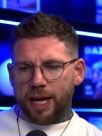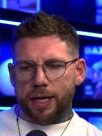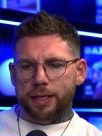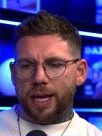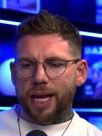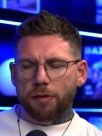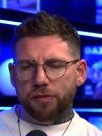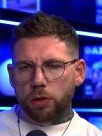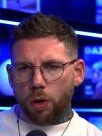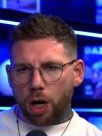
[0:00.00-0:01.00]
And
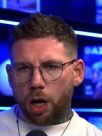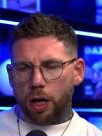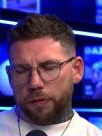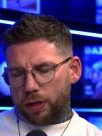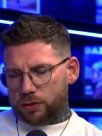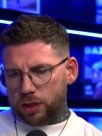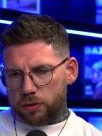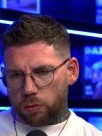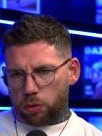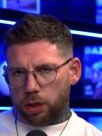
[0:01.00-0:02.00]
if you are, I said
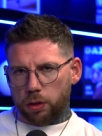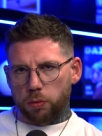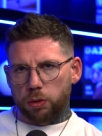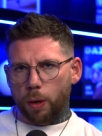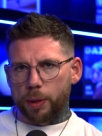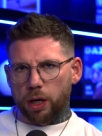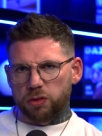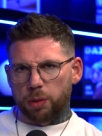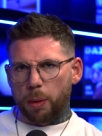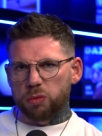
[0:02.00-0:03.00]
this on one of the, the
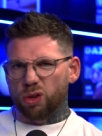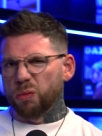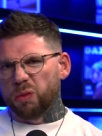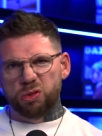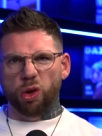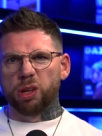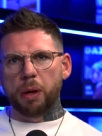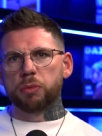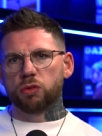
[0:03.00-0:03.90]
webinars in the members group, join the members